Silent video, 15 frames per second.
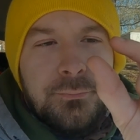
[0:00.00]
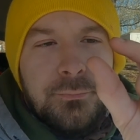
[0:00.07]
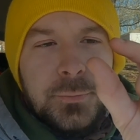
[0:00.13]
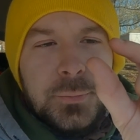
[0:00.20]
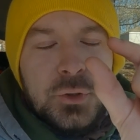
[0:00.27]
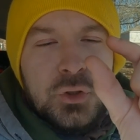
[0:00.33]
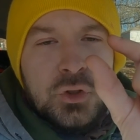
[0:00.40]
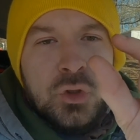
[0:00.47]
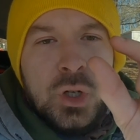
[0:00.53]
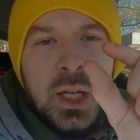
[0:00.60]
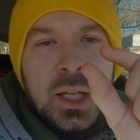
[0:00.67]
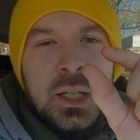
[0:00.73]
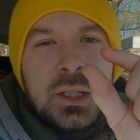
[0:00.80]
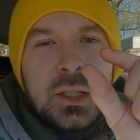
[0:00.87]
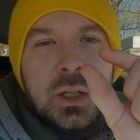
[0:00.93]

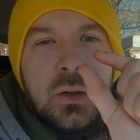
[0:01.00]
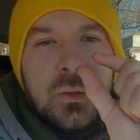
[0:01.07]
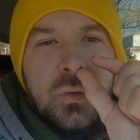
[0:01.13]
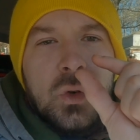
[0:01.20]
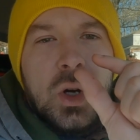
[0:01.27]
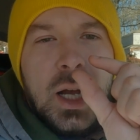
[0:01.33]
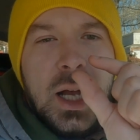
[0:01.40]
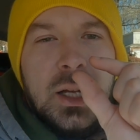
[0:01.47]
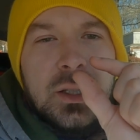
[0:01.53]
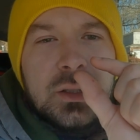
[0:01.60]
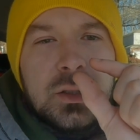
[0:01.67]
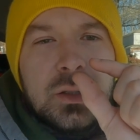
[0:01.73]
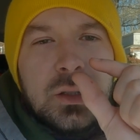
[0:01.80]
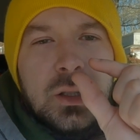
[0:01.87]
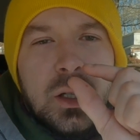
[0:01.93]
strand of
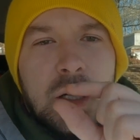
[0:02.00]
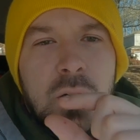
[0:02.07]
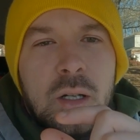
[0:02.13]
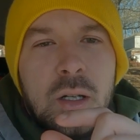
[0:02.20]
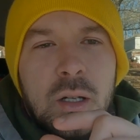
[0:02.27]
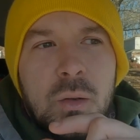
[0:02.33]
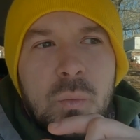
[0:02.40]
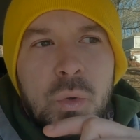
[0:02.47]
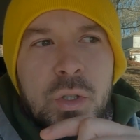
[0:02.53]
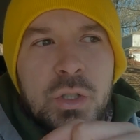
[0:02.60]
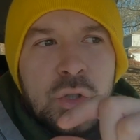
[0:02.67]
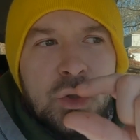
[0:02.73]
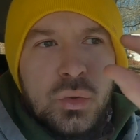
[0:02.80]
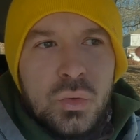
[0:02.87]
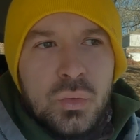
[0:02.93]
grass when
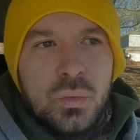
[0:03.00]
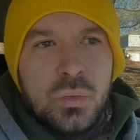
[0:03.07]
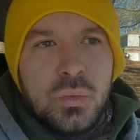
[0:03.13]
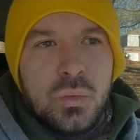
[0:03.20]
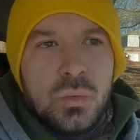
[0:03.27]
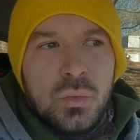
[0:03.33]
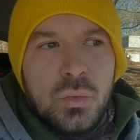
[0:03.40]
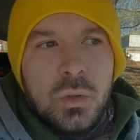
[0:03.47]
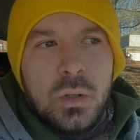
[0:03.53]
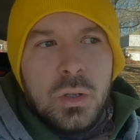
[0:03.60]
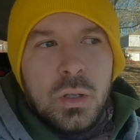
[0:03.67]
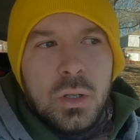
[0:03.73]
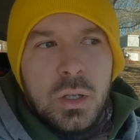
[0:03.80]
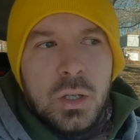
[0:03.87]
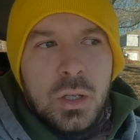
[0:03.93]
you
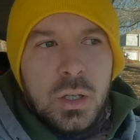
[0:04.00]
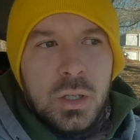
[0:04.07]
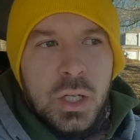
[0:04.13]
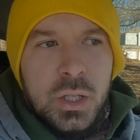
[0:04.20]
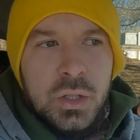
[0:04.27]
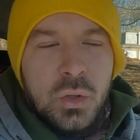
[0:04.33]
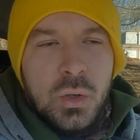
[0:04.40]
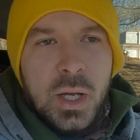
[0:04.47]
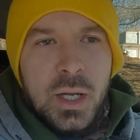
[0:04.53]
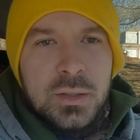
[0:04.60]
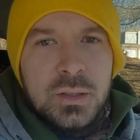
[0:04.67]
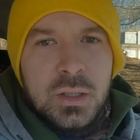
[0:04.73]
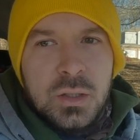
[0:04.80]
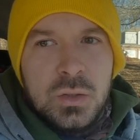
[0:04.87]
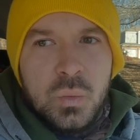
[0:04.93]
cut the grass,
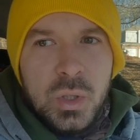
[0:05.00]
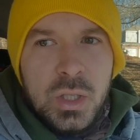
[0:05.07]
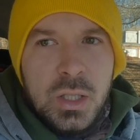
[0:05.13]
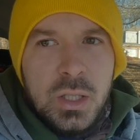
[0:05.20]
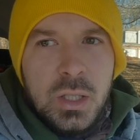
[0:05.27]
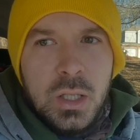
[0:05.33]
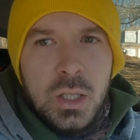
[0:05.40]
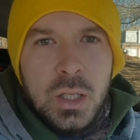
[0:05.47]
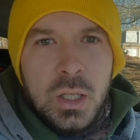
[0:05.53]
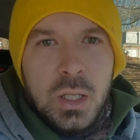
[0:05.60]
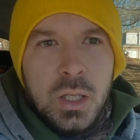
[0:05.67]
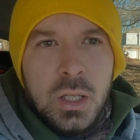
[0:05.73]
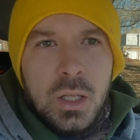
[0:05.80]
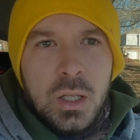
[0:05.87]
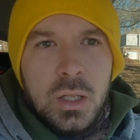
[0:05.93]
because we
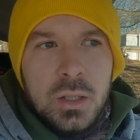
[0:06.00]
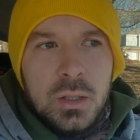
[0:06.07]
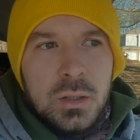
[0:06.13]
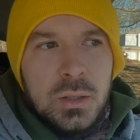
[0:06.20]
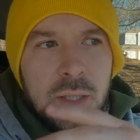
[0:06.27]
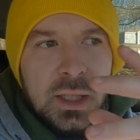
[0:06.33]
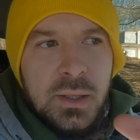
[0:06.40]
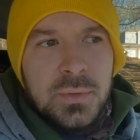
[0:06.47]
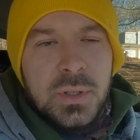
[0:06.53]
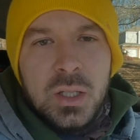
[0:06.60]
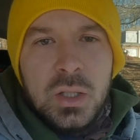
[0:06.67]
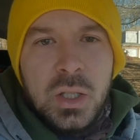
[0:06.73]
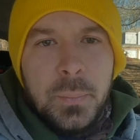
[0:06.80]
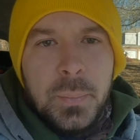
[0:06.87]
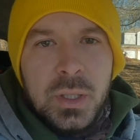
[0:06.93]
leave the
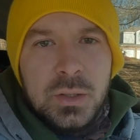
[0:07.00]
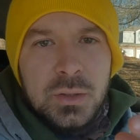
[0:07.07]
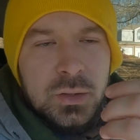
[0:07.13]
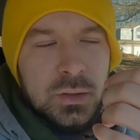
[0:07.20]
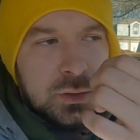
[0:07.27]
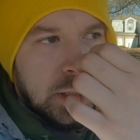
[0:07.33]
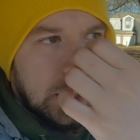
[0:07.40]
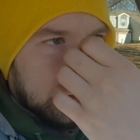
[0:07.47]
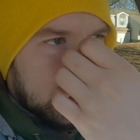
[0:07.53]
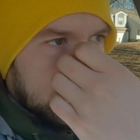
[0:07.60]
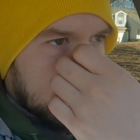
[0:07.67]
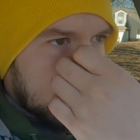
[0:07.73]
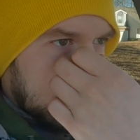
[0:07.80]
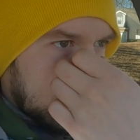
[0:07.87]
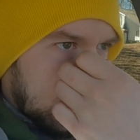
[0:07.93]
clippings down
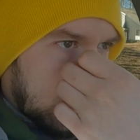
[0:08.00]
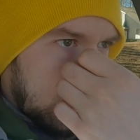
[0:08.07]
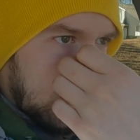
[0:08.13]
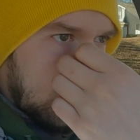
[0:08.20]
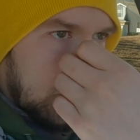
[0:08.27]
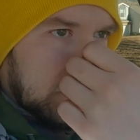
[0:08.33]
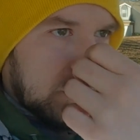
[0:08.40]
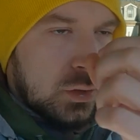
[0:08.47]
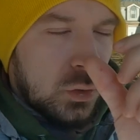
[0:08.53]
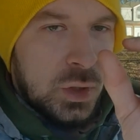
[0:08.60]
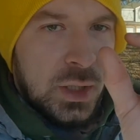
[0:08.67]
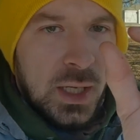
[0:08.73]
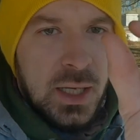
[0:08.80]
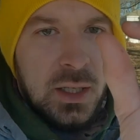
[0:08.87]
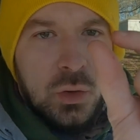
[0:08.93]
here. So
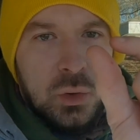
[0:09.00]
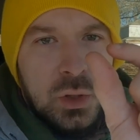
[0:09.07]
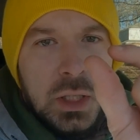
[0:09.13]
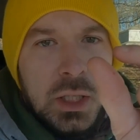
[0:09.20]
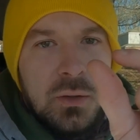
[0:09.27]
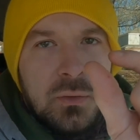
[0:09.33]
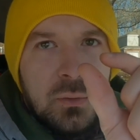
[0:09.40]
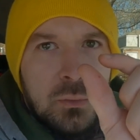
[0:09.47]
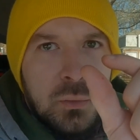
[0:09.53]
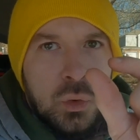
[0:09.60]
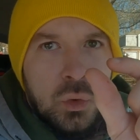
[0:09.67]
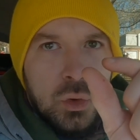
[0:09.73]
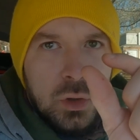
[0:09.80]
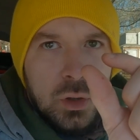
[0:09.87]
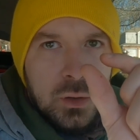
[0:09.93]
yeah, it'll leave
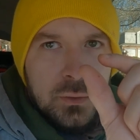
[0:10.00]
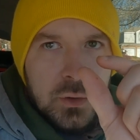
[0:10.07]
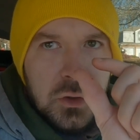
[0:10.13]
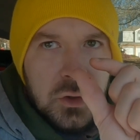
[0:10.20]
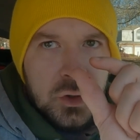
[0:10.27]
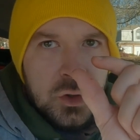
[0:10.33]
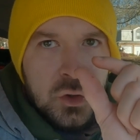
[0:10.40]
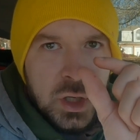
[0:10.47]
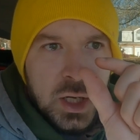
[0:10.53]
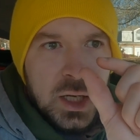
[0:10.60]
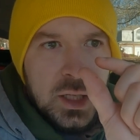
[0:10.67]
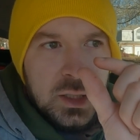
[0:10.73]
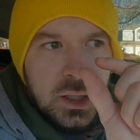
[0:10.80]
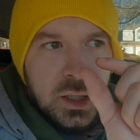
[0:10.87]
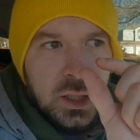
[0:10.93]
more of a
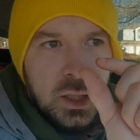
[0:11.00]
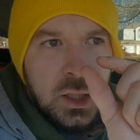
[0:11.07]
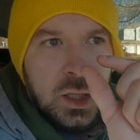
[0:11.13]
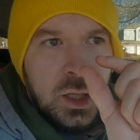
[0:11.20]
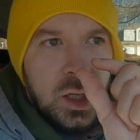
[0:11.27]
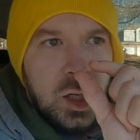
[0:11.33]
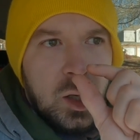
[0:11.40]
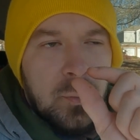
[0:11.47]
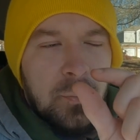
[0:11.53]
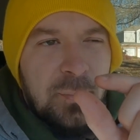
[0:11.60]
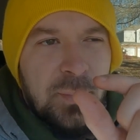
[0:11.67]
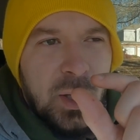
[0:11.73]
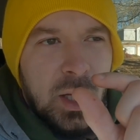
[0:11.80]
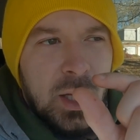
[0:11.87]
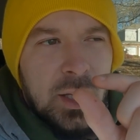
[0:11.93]
strand,
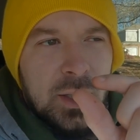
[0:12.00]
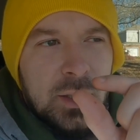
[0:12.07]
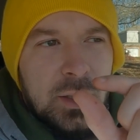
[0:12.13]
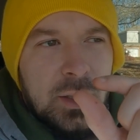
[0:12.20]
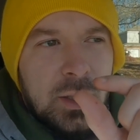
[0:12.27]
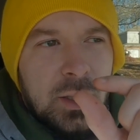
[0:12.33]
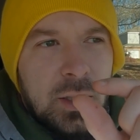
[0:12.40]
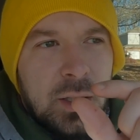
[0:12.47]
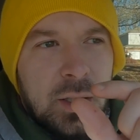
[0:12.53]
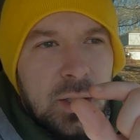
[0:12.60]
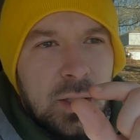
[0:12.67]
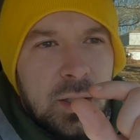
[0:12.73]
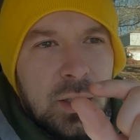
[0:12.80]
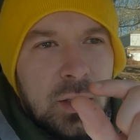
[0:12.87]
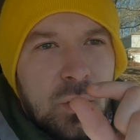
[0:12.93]
but
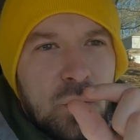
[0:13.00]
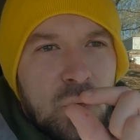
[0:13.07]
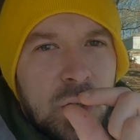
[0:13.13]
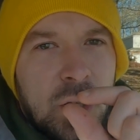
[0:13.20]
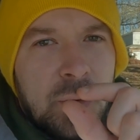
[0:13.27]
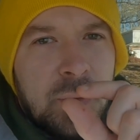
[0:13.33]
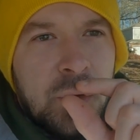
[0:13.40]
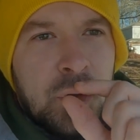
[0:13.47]
if